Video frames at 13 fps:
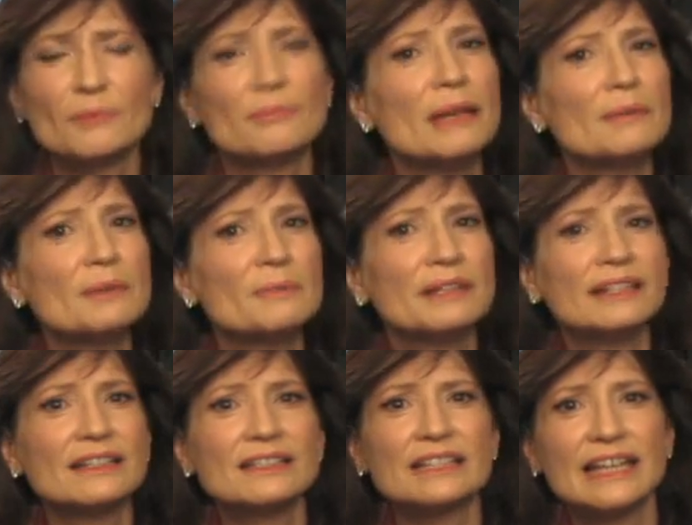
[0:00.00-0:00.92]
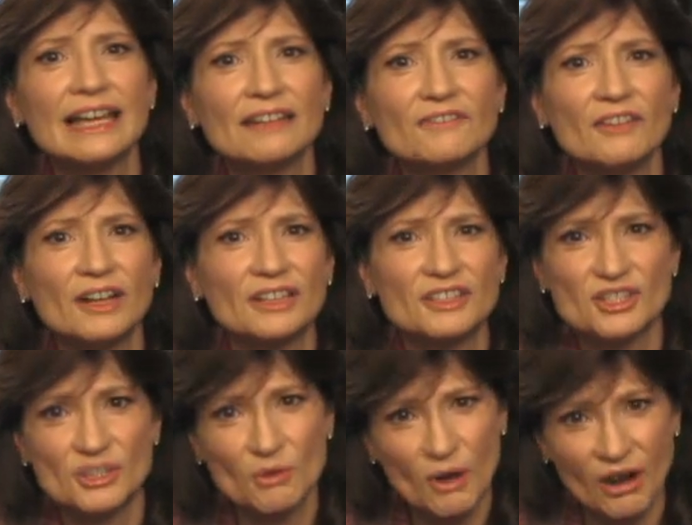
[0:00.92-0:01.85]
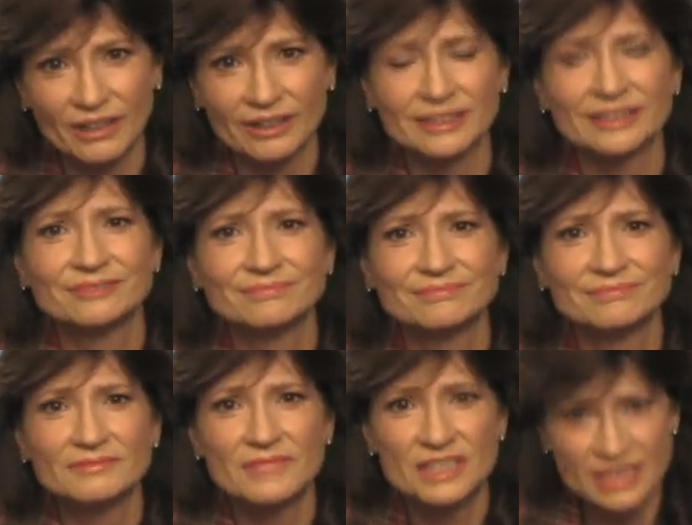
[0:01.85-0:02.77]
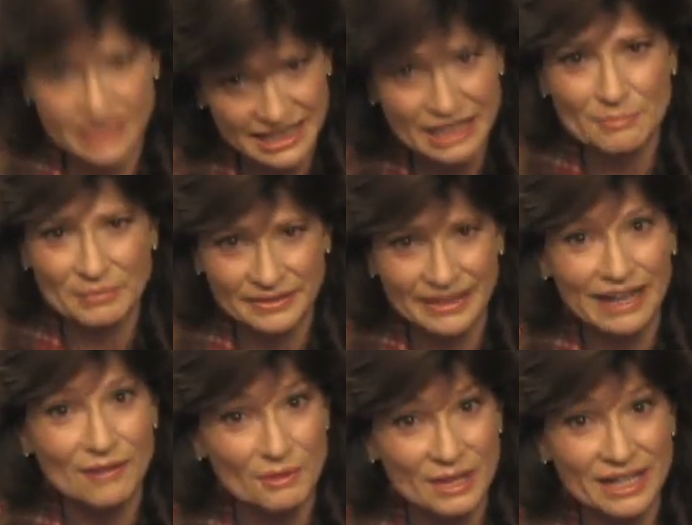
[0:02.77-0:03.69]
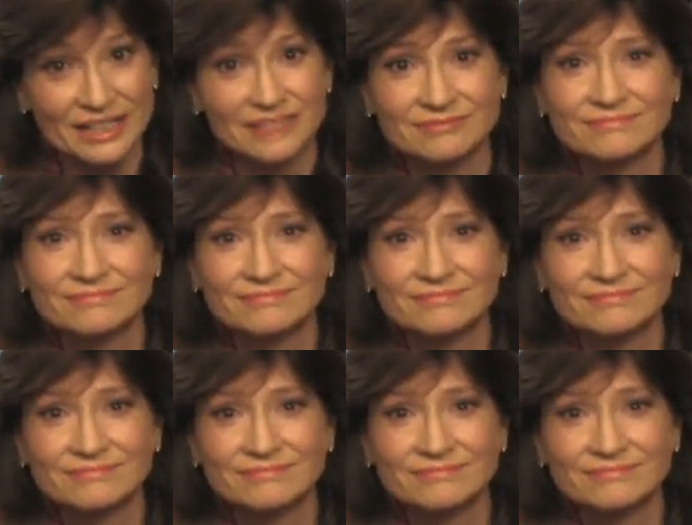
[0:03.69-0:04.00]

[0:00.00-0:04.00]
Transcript: Maybe because he had fought so hard to keep it that way.